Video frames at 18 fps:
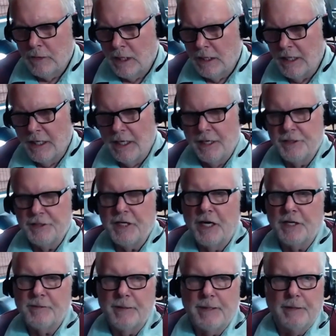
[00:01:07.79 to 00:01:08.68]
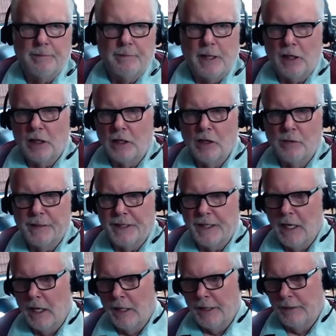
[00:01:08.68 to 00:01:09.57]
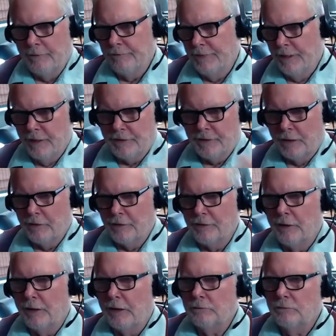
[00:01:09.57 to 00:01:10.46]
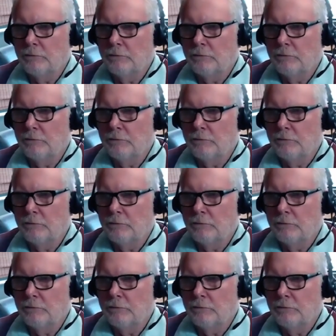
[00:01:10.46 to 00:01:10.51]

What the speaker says: They get a judgment in Maricopa County, Phoenix, Arizona.